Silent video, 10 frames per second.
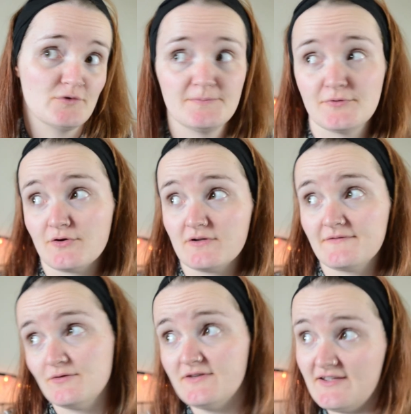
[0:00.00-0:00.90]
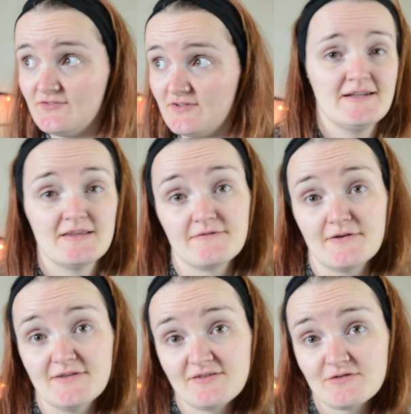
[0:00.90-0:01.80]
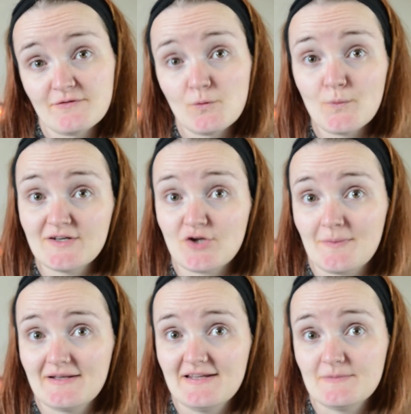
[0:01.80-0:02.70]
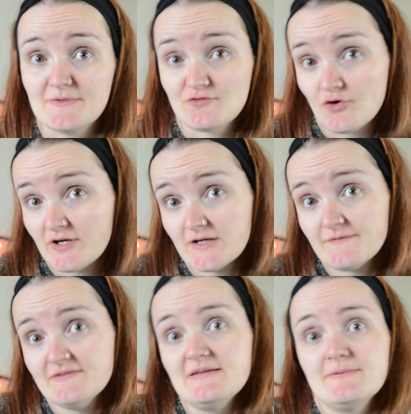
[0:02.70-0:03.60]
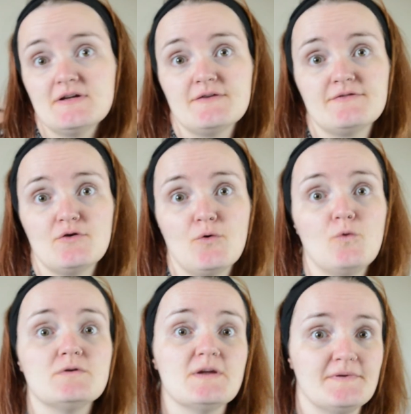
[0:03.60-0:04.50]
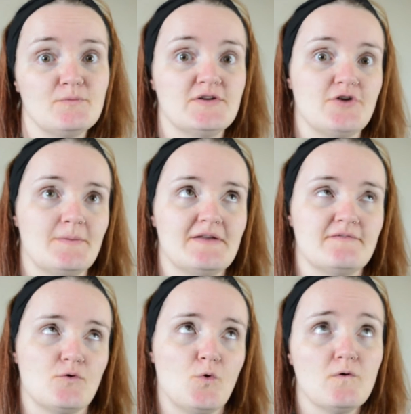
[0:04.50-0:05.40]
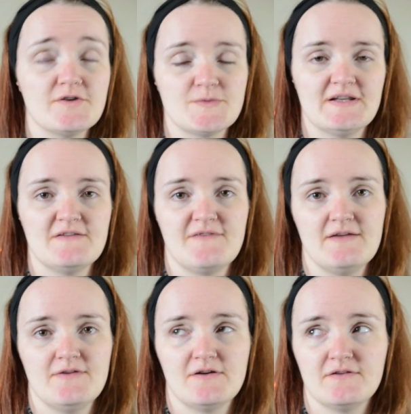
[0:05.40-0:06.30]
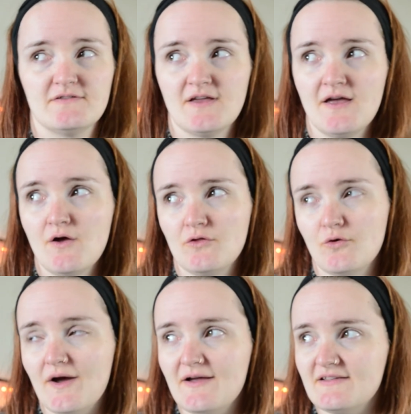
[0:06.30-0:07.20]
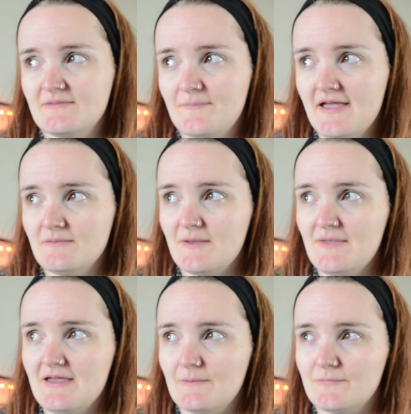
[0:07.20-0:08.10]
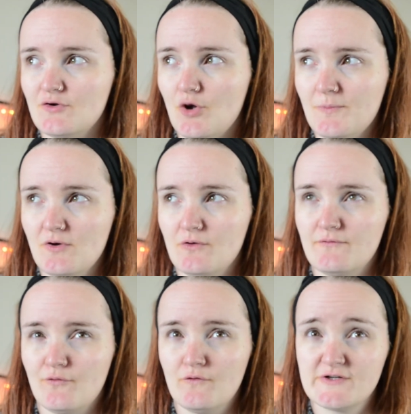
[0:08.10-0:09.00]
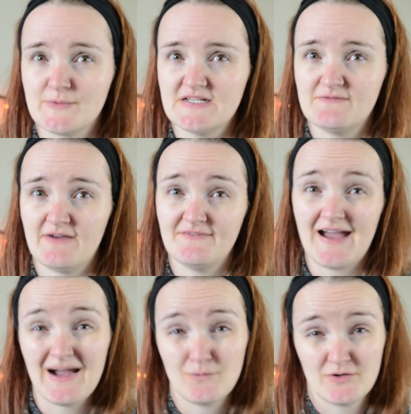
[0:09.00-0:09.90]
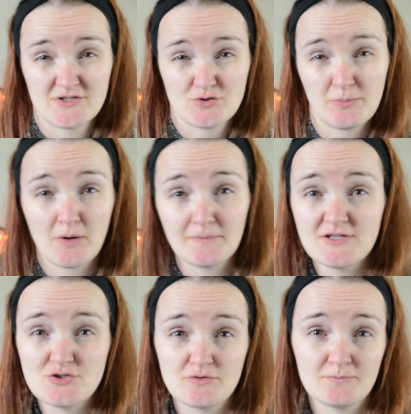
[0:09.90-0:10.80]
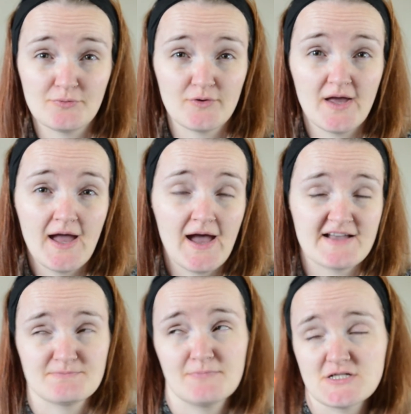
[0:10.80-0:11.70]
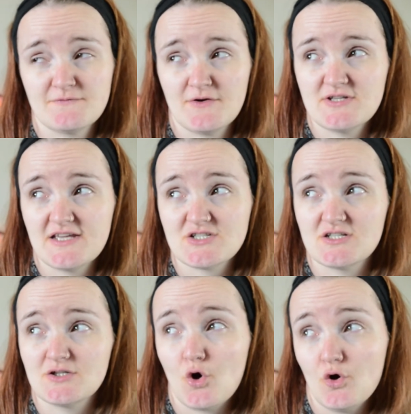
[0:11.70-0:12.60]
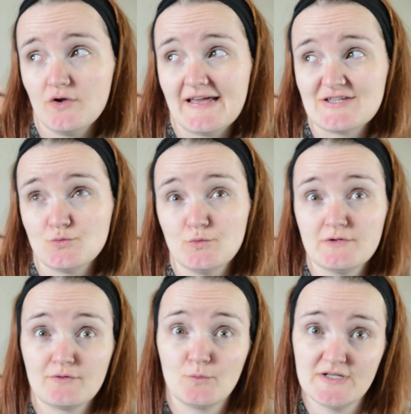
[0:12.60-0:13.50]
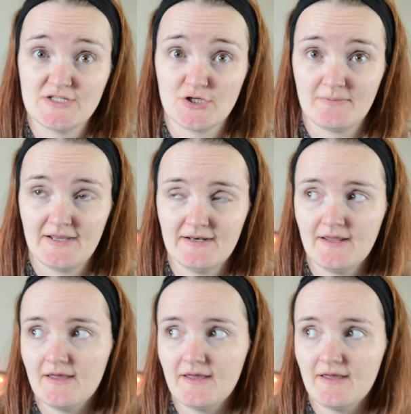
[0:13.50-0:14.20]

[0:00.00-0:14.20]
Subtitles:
going to put on a foundation. Now the foundations for wind turbine need to be strong enough and deep enough to hold up as wind turbine for over 25 years. Though I expect my makeup to not be on for over 25 hours, so I probably shouldn't put as much foundation on as you would for wind turbine.